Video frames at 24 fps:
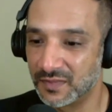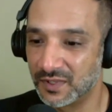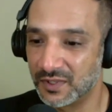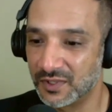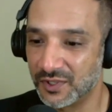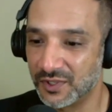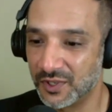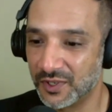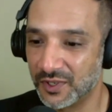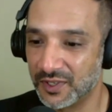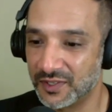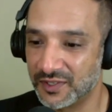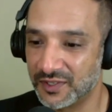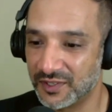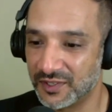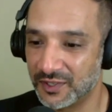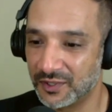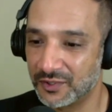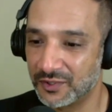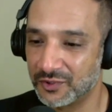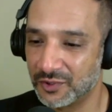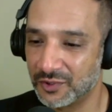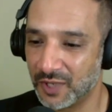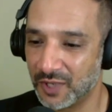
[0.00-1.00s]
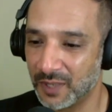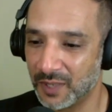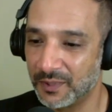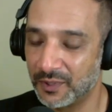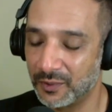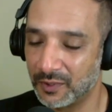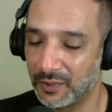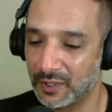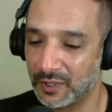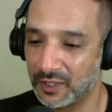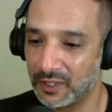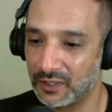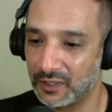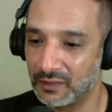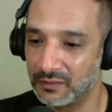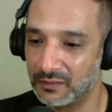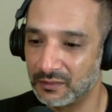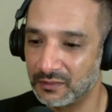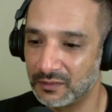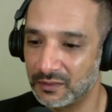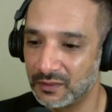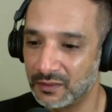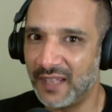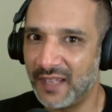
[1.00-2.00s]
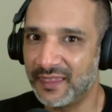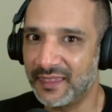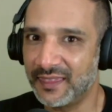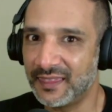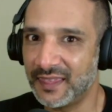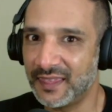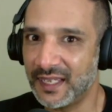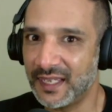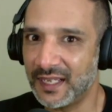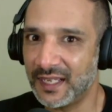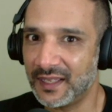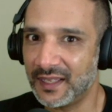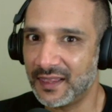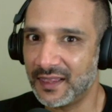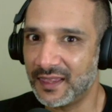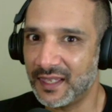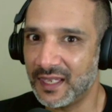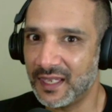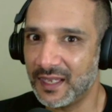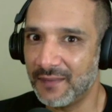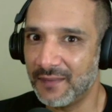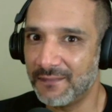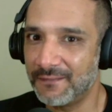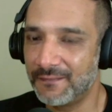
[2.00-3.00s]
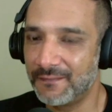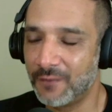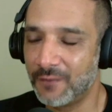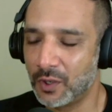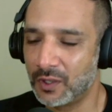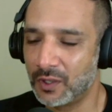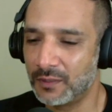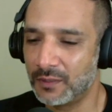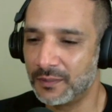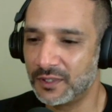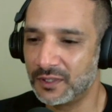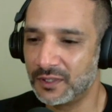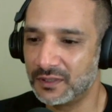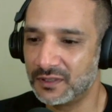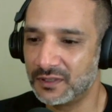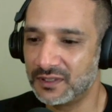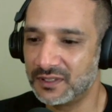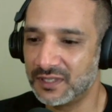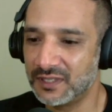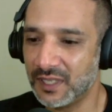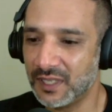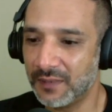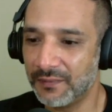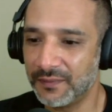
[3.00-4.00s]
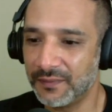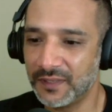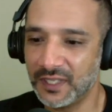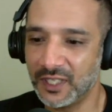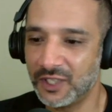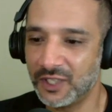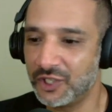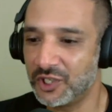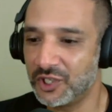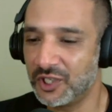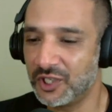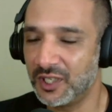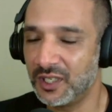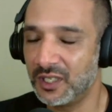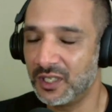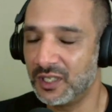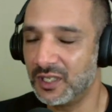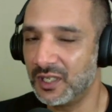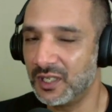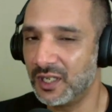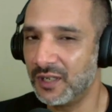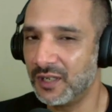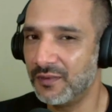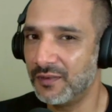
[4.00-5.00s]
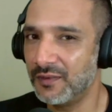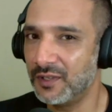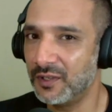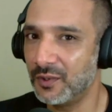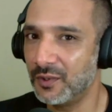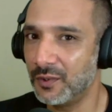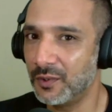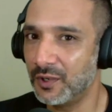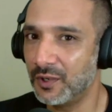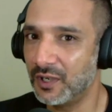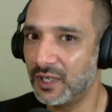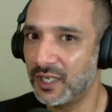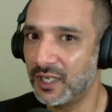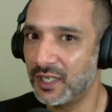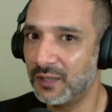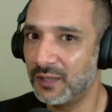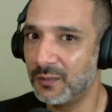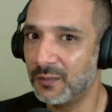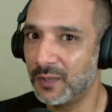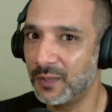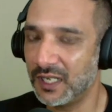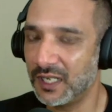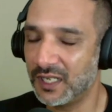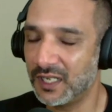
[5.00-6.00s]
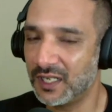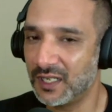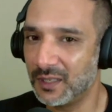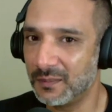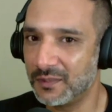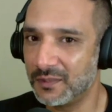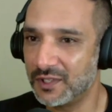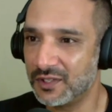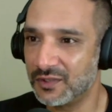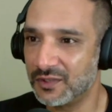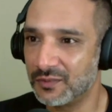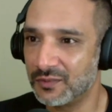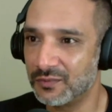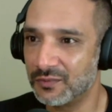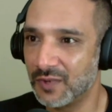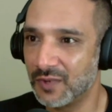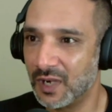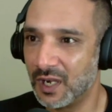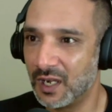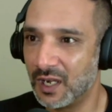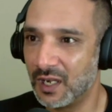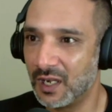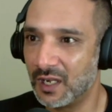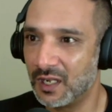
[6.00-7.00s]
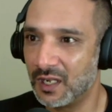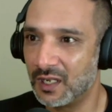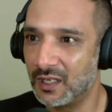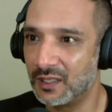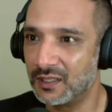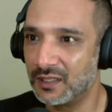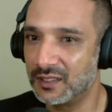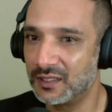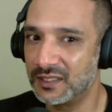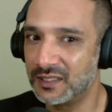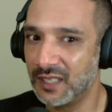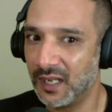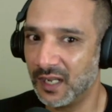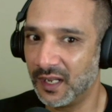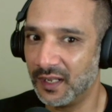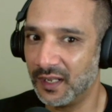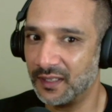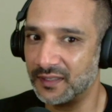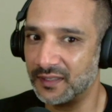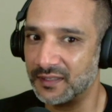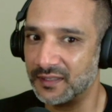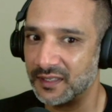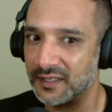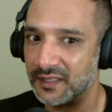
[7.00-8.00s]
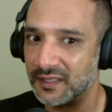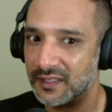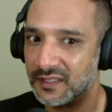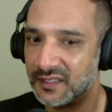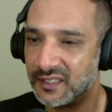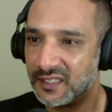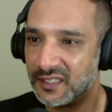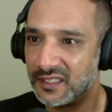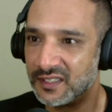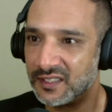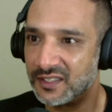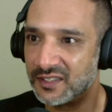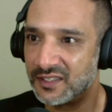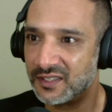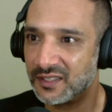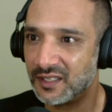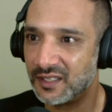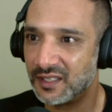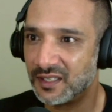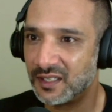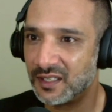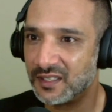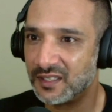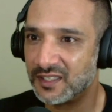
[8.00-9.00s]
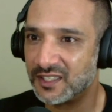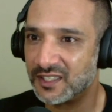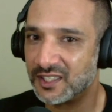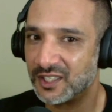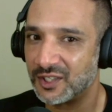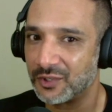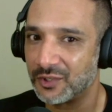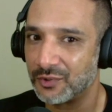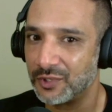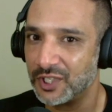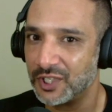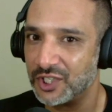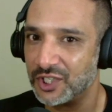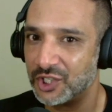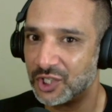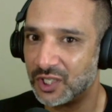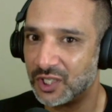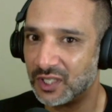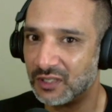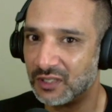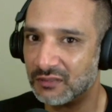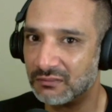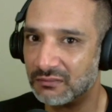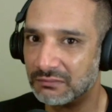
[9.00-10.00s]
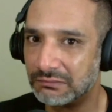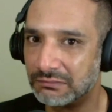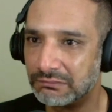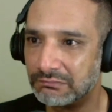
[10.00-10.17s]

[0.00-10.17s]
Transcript: So you consider tripe an organ. I think the formal definition of an organ when it comes to raw diets is it's a secretion.